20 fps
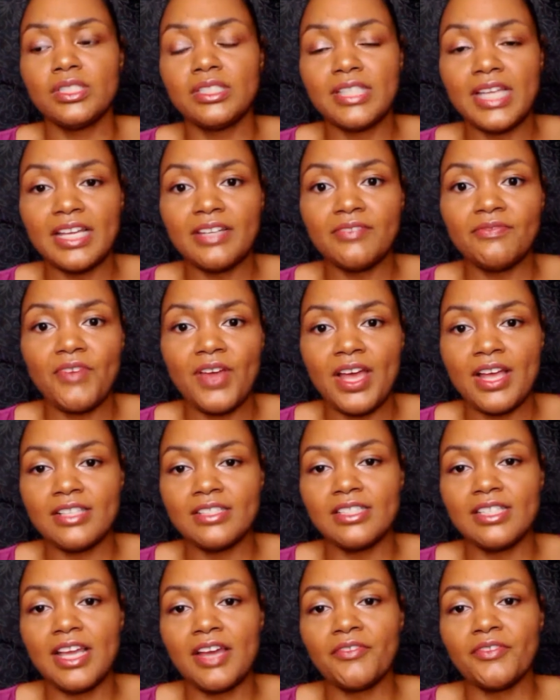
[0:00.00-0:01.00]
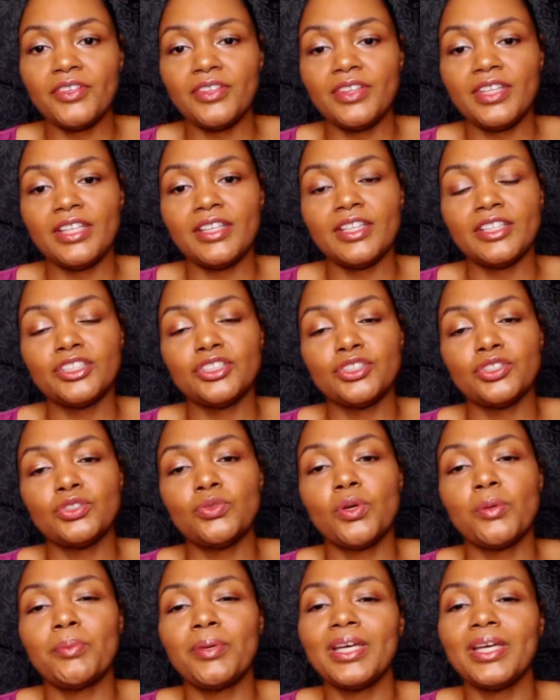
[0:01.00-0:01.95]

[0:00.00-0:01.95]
steadfast in everything that you're doing,